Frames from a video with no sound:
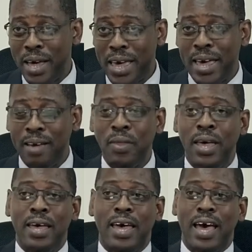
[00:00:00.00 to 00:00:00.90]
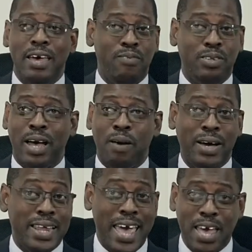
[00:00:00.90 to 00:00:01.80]
air, if you talk
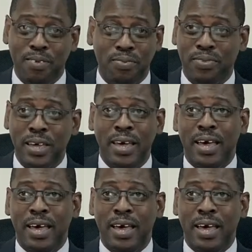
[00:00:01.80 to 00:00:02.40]
about health,